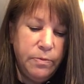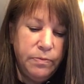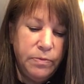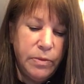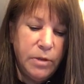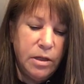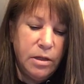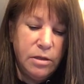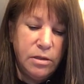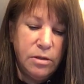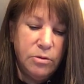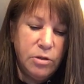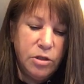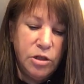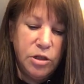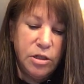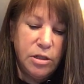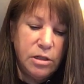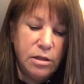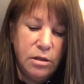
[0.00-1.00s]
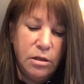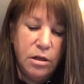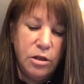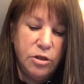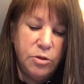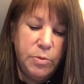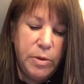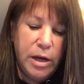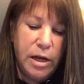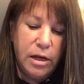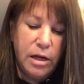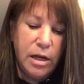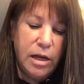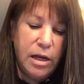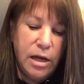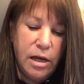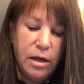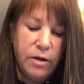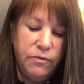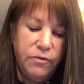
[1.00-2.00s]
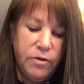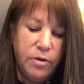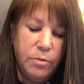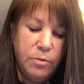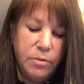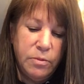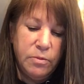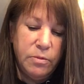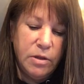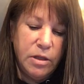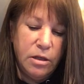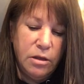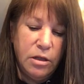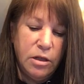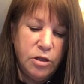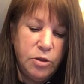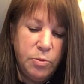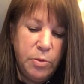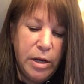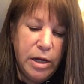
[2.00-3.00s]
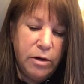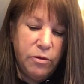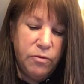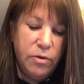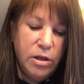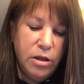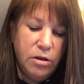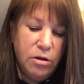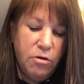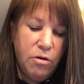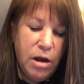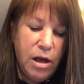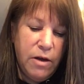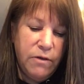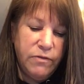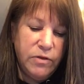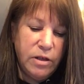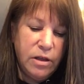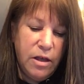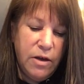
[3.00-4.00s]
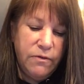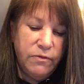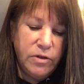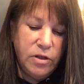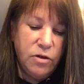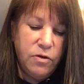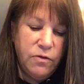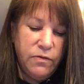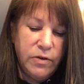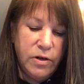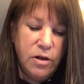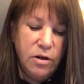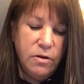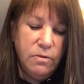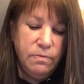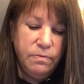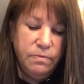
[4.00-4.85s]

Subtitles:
And this was just a lunch bag I had from the lunch bag wreath craft left over,